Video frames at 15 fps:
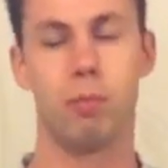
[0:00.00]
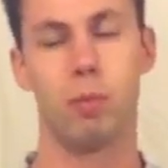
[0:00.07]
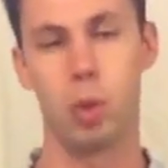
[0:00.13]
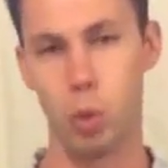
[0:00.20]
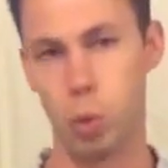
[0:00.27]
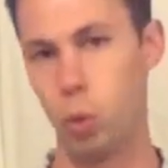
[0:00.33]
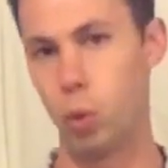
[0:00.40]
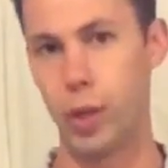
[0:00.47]

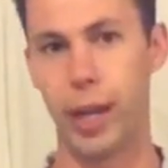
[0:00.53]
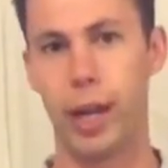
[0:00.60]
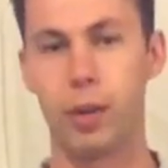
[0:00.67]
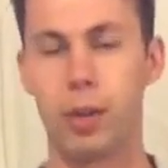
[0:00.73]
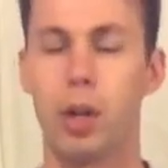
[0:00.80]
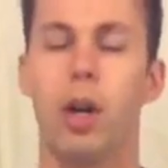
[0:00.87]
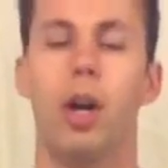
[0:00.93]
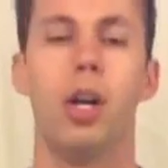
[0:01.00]
cool down
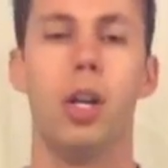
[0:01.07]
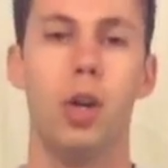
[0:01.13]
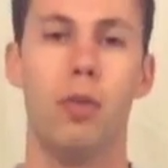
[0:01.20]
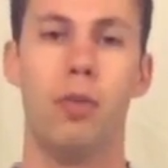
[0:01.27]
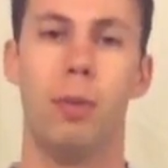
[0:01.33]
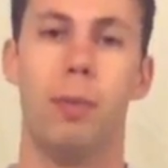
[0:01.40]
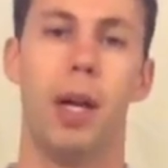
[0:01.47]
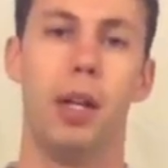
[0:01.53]
cardio
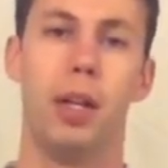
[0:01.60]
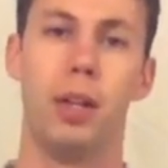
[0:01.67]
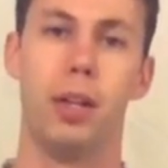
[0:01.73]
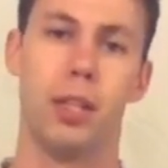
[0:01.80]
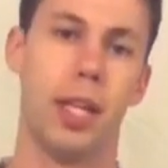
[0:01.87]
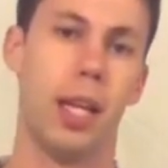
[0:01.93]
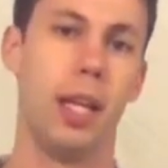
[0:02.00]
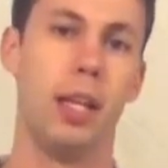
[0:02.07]
for about another
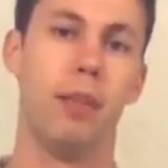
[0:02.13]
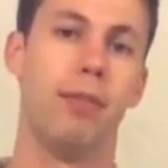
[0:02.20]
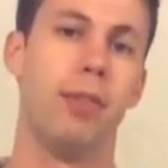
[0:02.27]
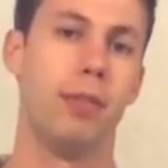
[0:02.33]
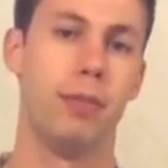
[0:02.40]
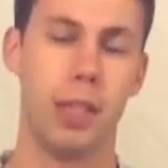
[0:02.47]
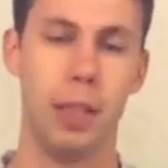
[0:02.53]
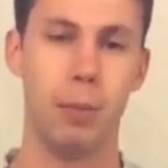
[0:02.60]
10 to
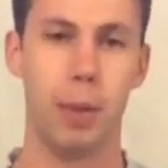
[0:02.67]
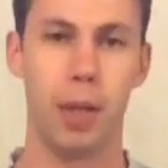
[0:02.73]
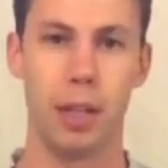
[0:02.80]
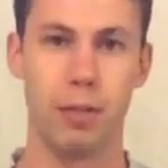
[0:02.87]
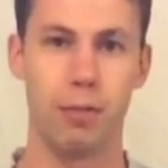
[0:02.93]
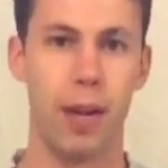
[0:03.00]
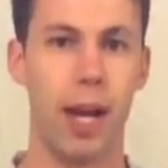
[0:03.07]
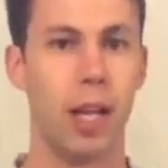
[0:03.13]
15
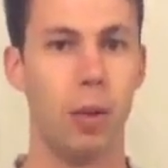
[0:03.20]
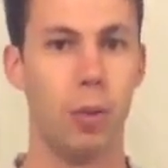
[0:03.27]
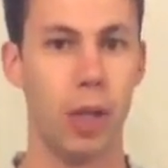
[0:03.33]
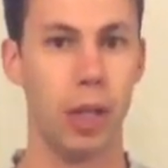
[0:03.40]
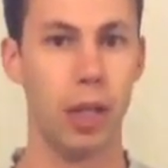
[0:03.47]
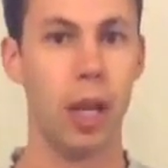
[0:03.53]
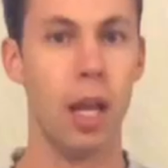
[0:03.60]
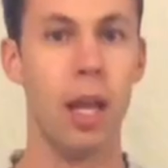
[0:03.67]
minutes
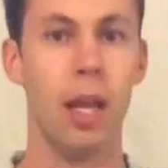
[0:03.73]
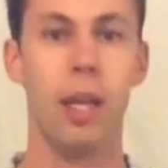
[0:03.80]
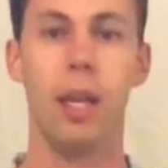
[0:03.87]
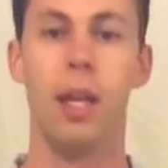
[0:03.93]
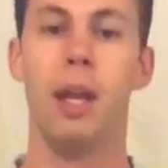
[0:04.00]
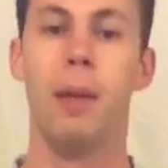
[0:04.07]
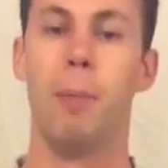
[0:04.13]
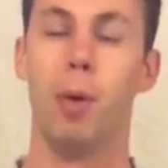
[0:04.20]
following.
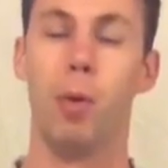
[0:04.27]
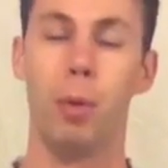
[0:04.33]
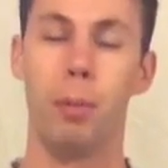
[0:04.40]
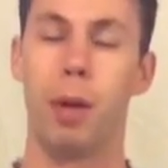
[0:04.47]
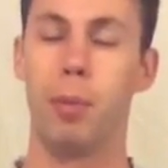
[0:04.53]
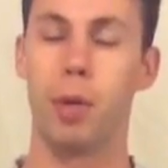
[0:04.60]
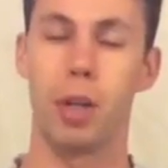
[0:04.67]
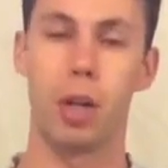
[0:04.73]
But
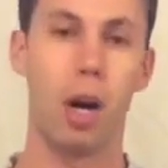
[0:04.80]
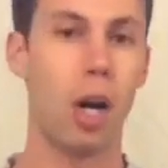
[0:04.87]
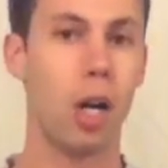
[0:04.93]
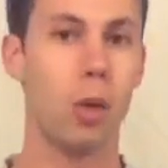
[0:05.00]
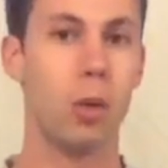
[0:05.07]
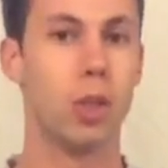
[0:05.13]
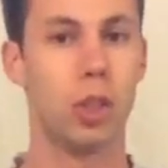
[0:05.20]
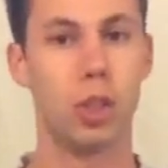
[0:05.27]
remember,
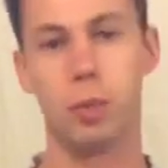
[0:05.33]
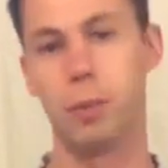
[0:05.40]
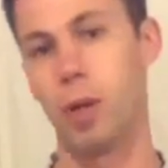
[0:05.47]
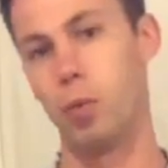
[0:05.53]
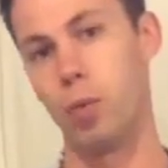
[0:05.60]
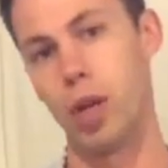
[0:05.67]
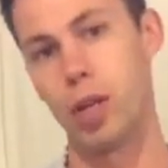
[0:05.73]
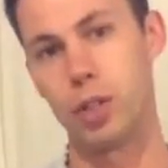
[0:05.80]
cardio is just
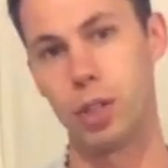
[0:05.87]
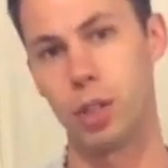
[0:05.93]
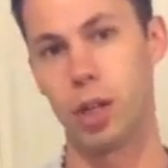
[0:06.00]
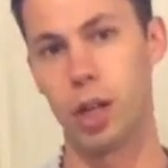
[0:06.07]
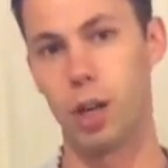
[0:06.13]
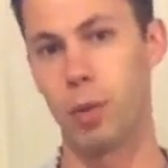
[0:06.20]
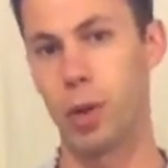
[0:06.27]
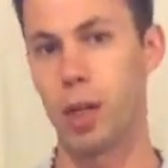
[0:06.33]
about raising your
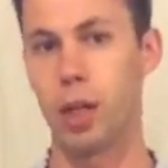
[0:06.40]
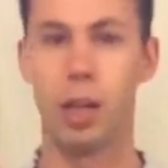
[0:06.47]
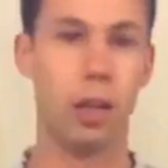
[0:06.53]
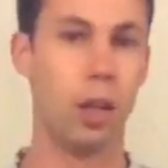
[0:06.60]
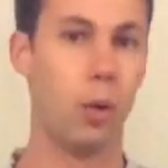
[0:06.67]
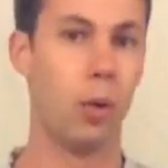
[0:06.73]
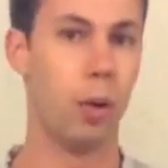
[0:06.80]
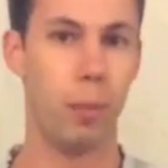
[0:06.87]
heart rate and
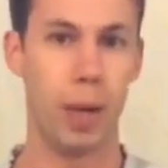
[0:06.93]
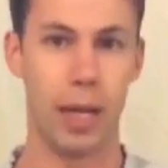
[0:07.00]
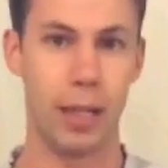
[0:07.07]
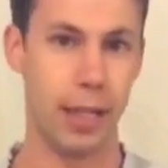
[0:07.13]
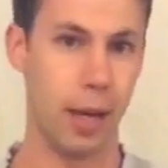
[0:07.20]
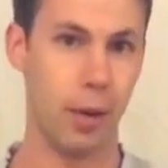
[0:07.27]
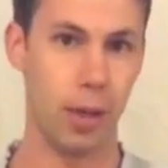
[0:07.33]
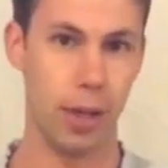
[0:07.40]
lowering it back
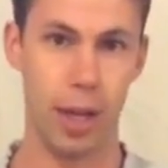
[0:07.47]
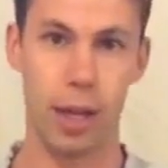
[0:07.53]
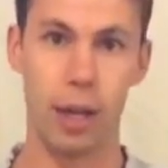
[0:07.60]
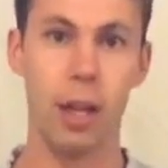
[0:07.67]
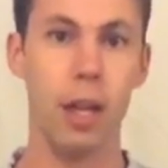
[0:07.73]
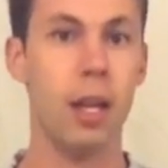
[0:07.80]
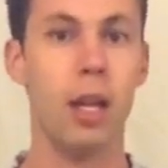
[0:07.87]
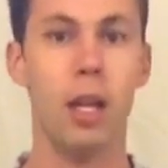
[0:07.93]
down again.
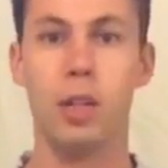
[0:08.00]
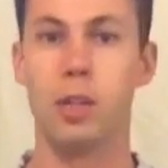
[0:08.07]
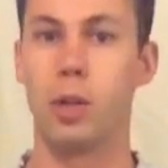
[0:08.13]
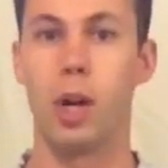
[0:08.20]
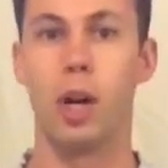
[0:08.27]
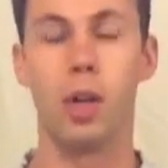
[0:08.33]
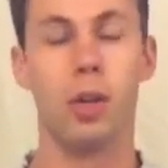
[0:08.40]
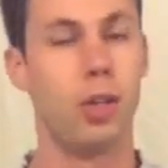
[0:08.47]
So
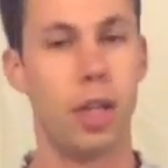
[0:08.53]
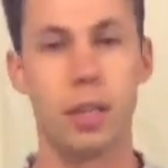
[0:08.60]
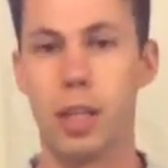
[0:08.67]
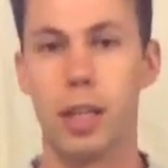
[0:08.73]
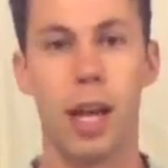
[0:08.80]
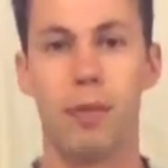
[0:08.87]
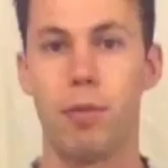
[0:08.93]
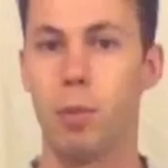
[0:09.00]
cardio
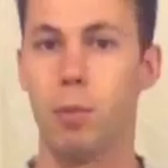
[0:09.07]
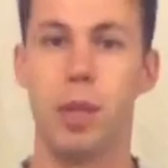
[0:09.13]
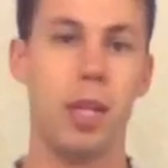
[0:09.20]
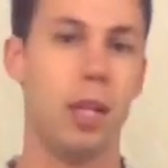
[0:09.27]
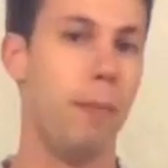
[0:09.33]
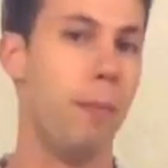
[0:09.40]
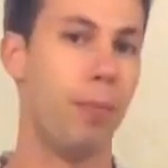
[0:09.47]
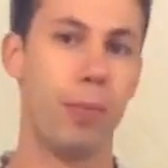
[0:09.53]
doesn't have to
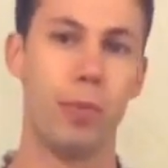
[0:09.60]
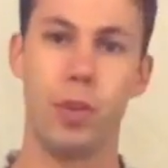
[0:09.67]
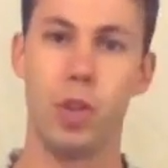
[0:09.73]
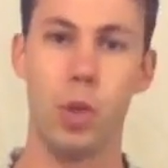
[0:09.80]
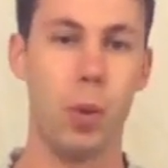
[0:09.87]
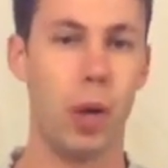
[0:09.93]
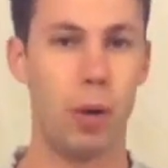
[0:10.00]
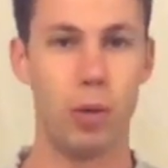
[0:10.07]
be
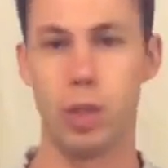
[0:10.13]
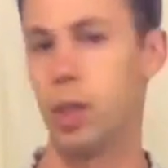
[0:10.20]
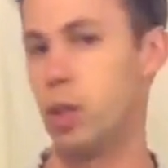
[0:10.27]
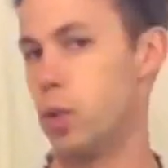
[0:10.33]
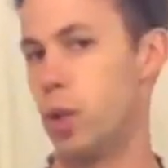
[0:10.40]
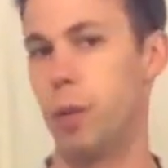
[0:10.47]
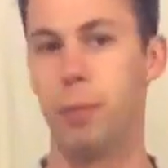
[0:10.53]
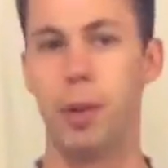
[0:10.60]
2 hours on a
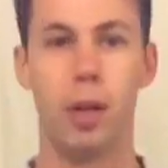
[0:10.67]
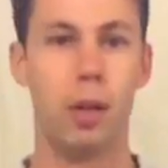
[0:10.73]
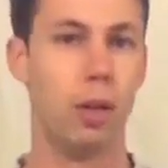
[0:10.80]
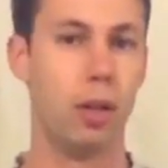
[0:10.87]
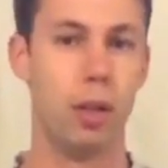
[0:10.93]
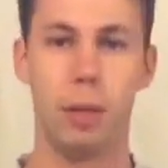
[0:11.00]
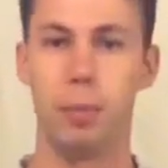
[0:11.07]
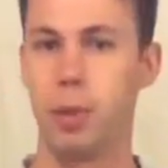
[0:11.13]

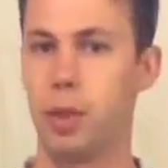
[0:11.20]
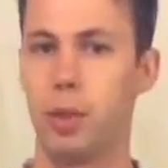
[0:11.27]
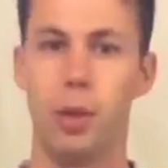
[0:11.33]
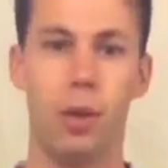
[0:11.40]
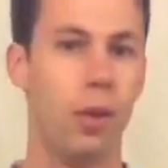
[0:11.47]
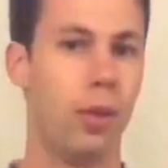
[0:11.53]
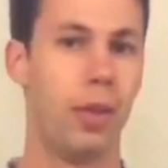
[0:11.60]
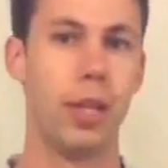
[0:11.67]
treadmill,
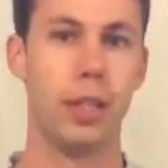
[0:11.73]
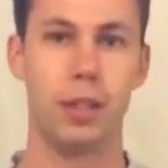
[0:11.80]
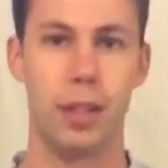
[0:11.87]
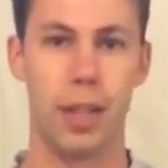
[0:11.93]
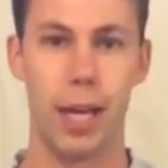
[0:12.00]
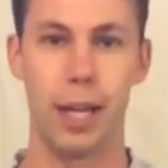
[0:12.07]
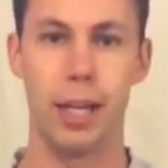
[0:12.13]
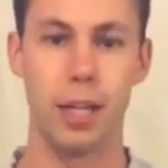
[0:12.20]
elliptical, things of
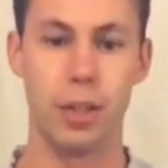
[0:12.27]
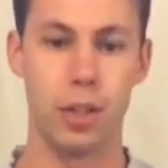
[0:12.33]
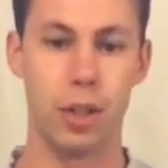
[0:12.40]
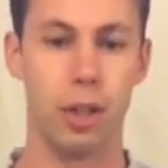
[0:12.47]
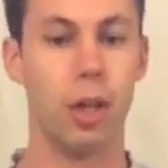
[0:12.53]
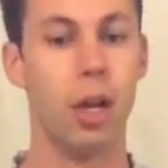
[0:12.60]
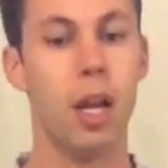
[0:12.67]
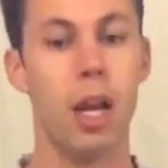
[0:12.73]
that nature.